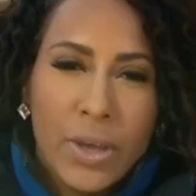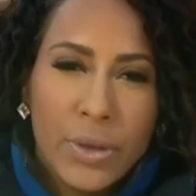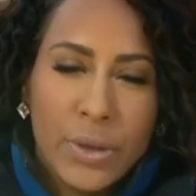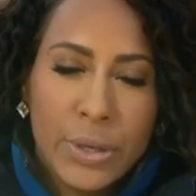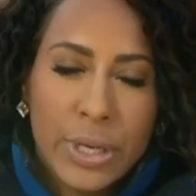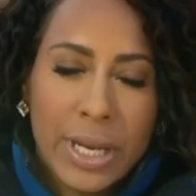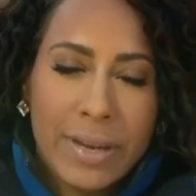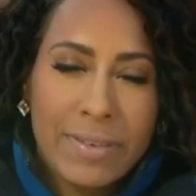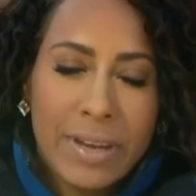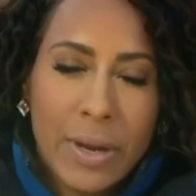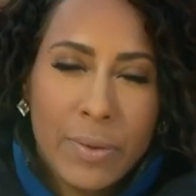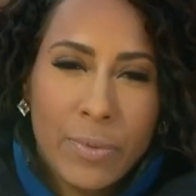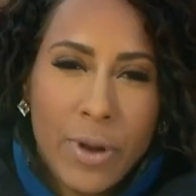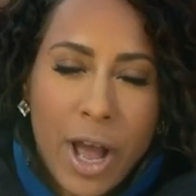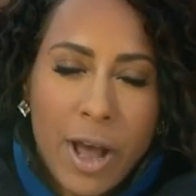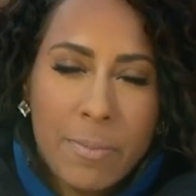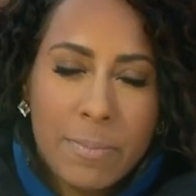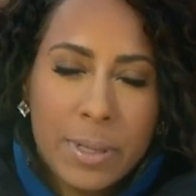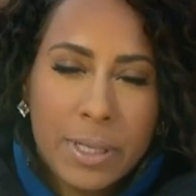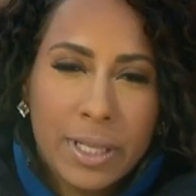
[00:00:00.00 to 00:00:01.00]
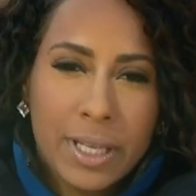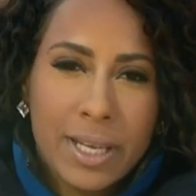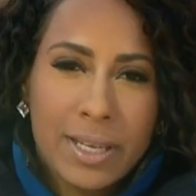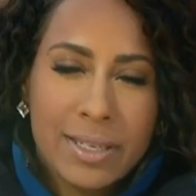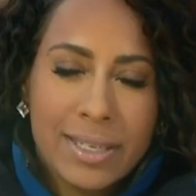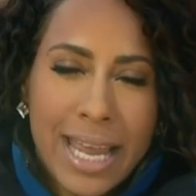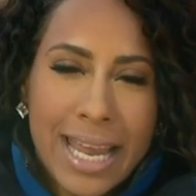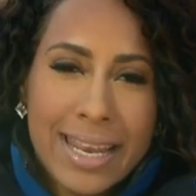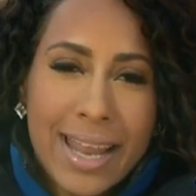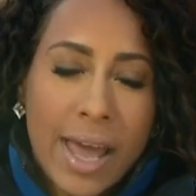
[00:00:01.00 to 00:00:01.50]
Good evening, Rob.
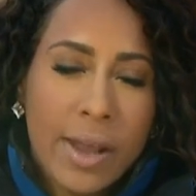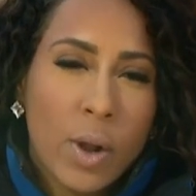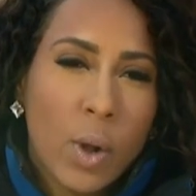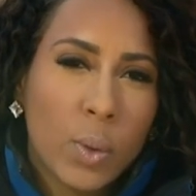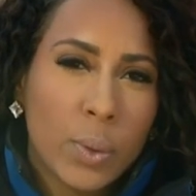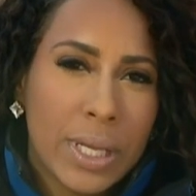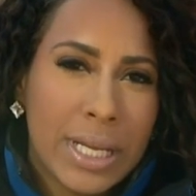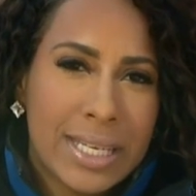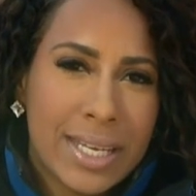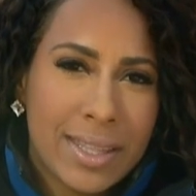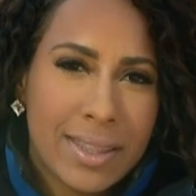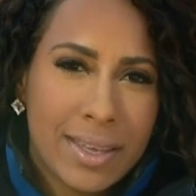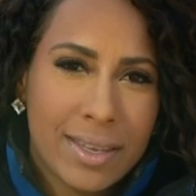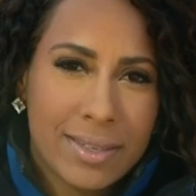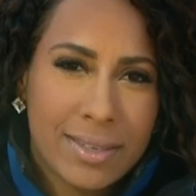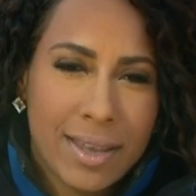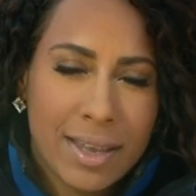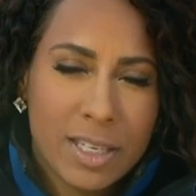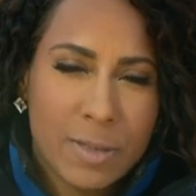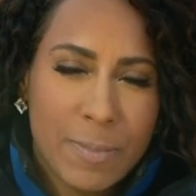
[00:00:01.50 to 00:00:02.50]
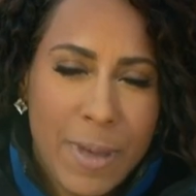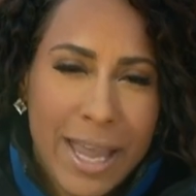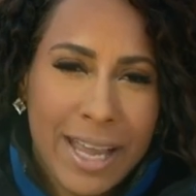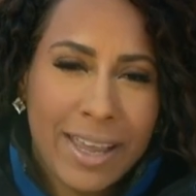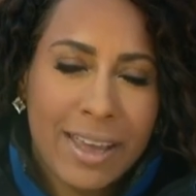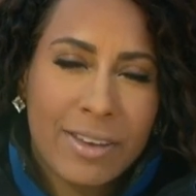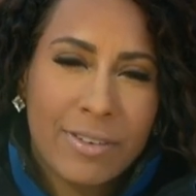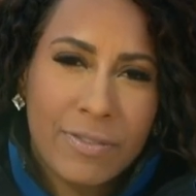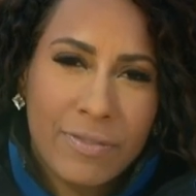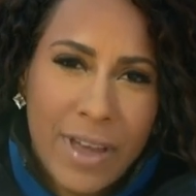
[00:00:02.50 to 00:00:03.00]
Police say not only did this
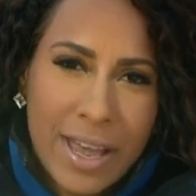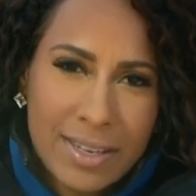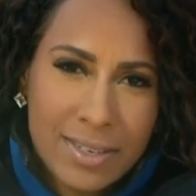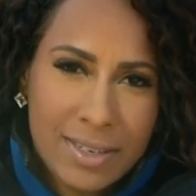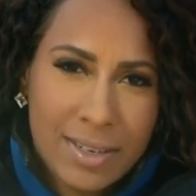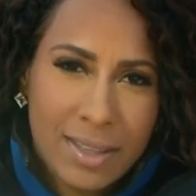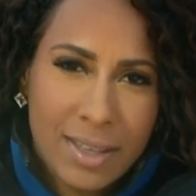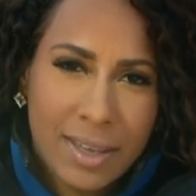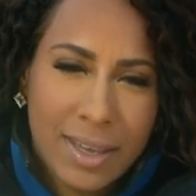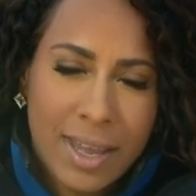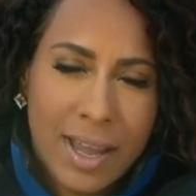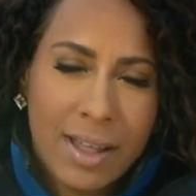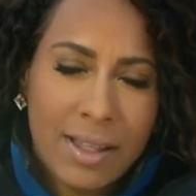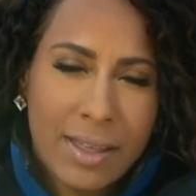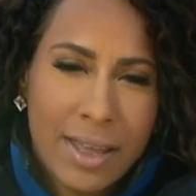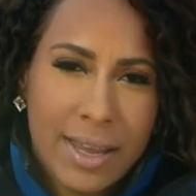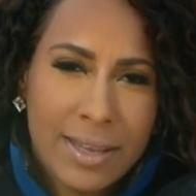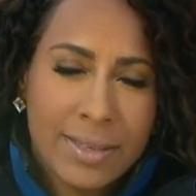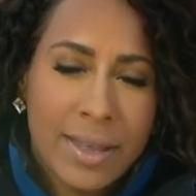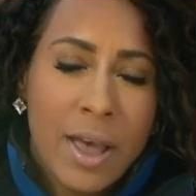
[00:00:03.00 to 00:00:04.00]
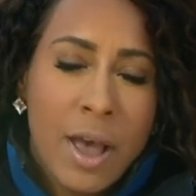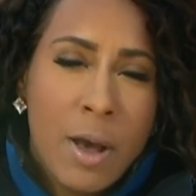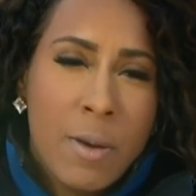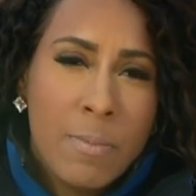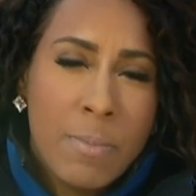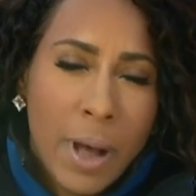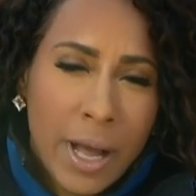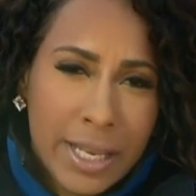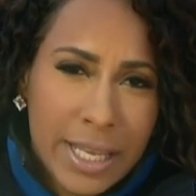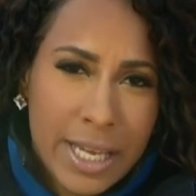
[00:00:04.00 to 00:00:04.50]
suspect confess to the killings,
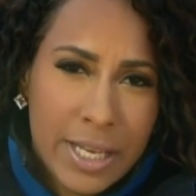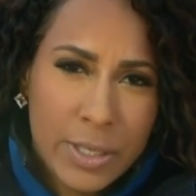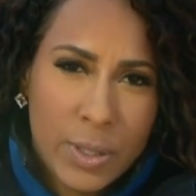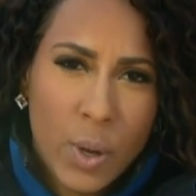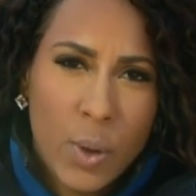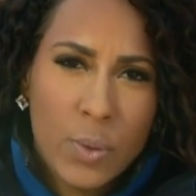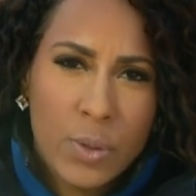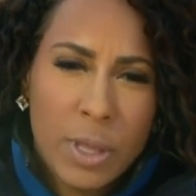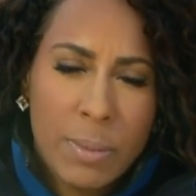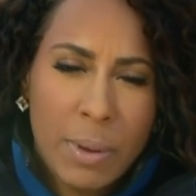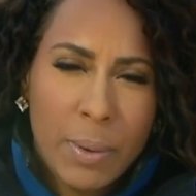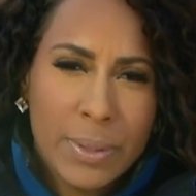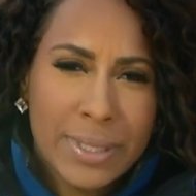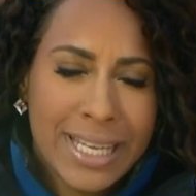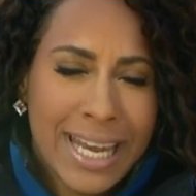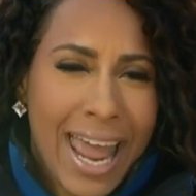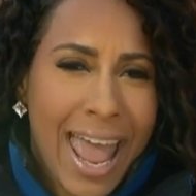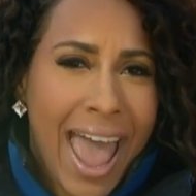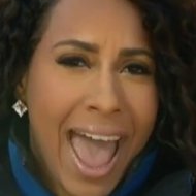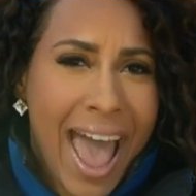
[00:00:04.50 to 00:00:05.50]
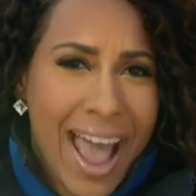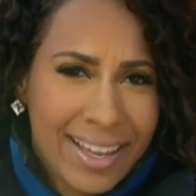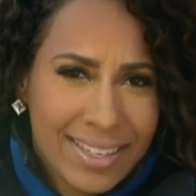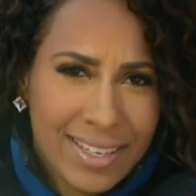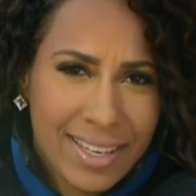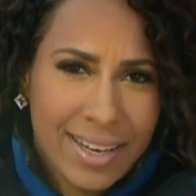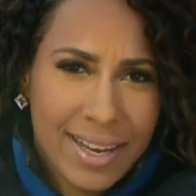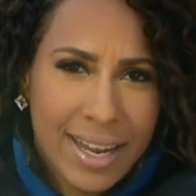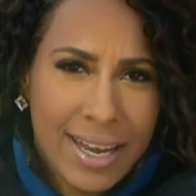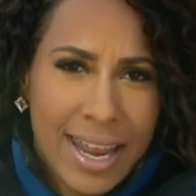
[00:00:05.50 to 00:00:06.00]
but he told them it was an
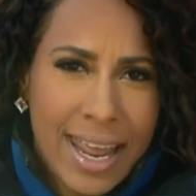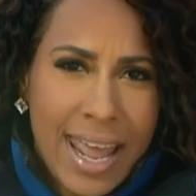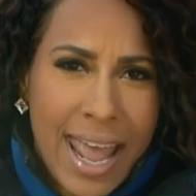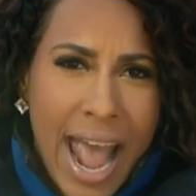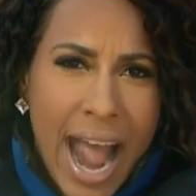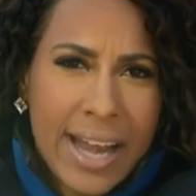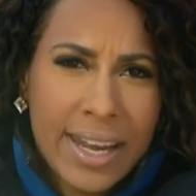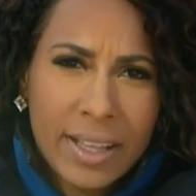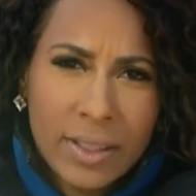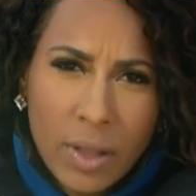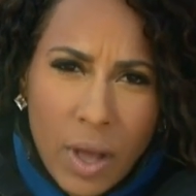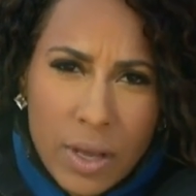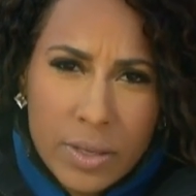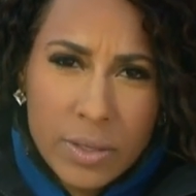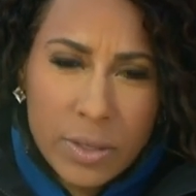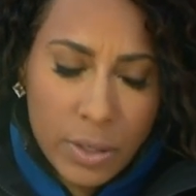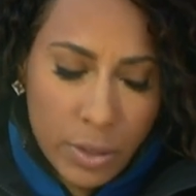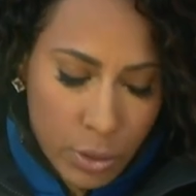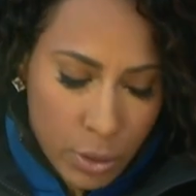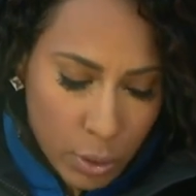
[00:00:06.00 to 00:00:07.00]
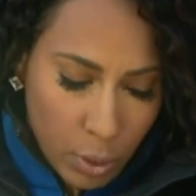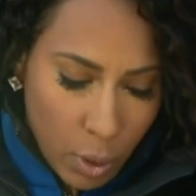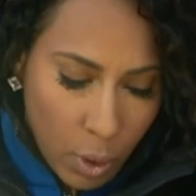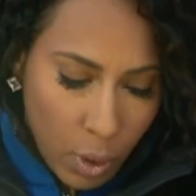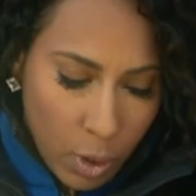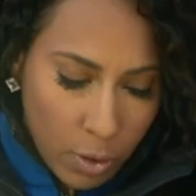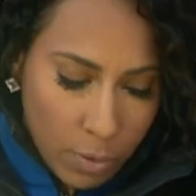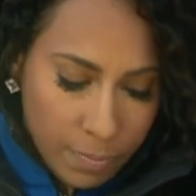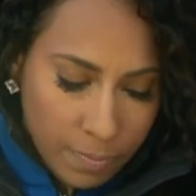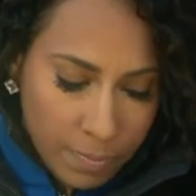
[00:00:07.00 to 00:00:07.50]
accident and he lost
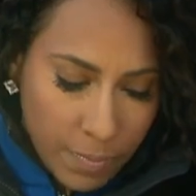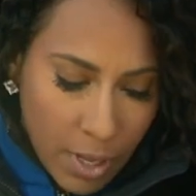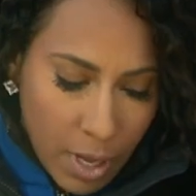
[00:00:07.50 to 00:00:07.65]
control.